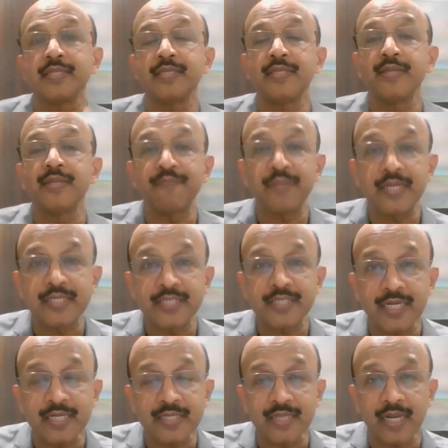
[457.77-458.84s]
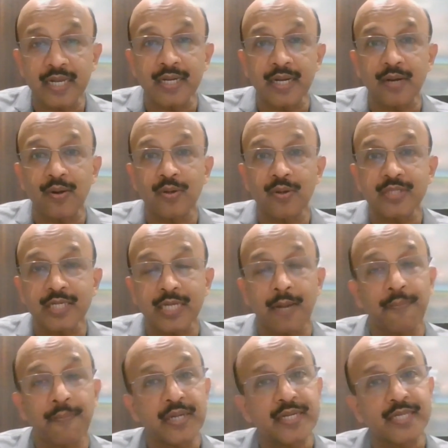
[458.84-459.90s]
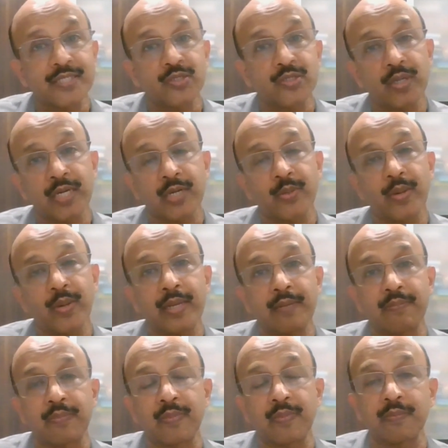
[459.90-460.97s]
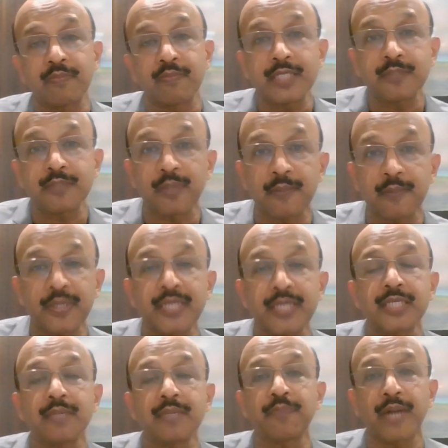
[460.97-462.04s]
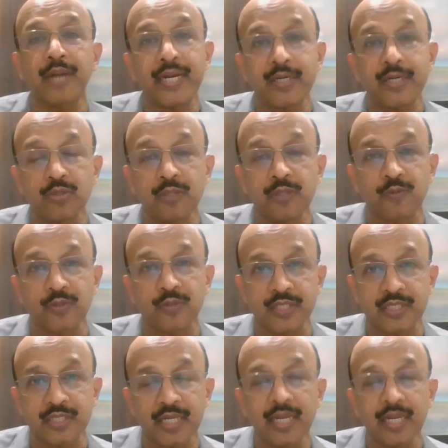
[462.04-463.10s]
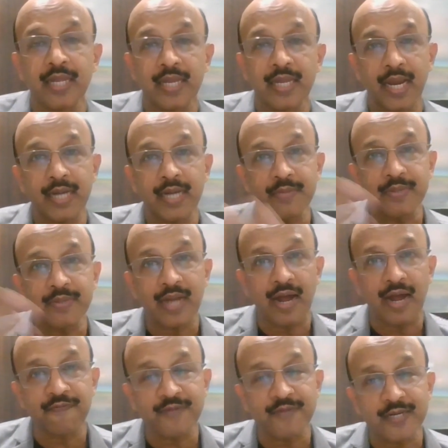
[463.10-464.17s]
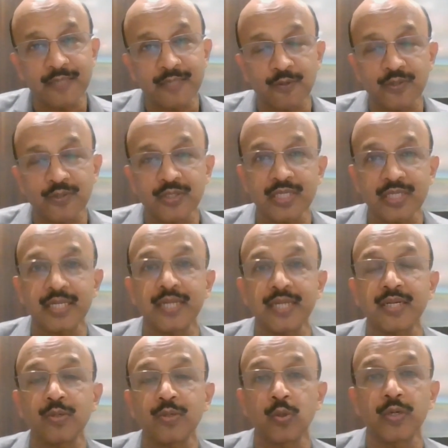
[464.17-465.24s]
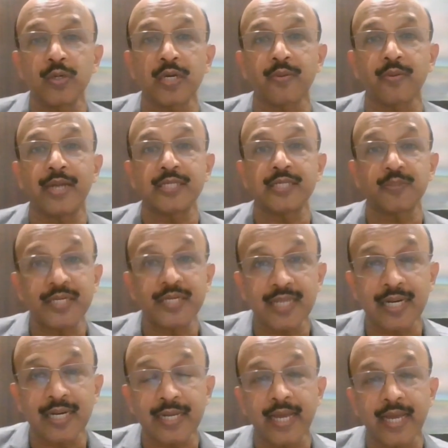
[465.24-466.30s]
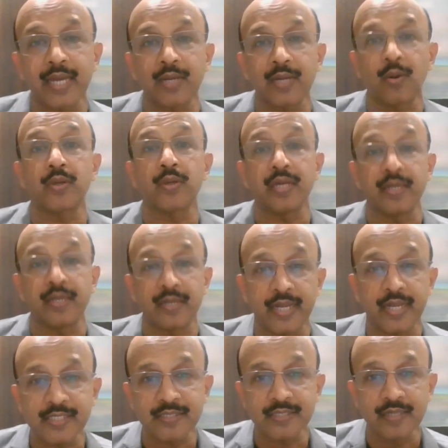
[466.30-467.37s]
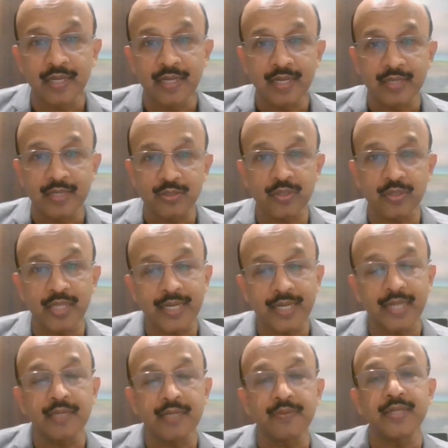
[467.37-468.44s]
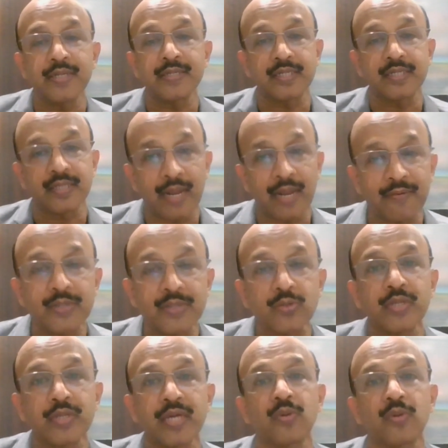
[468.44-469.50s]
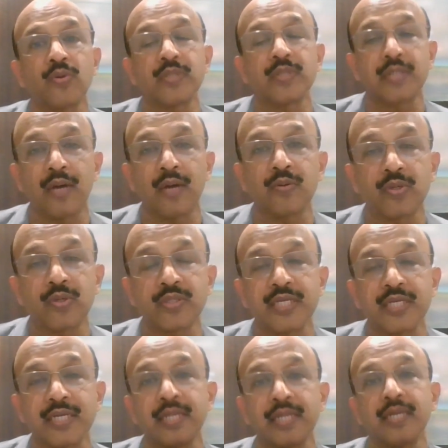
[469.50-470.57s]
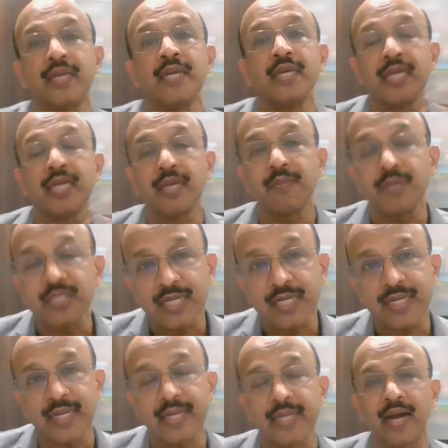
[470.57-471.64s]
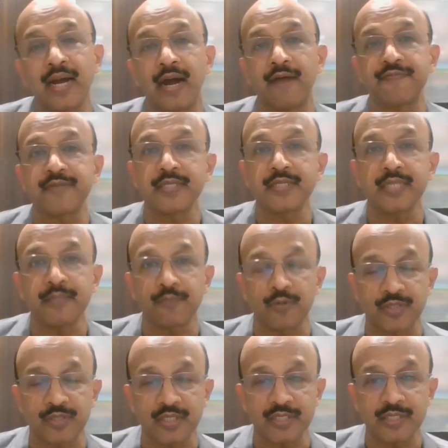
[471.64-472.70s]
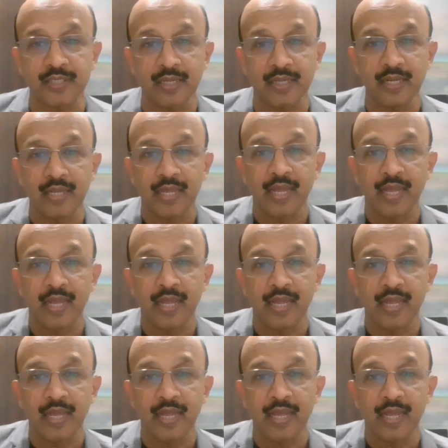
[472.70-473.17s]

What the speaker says: The patient or the couple does not require much preparation prior to the procedure. And even after the procedure, then they don't require special care or rest. So they can even travel to their own town or city immediately after the procedure.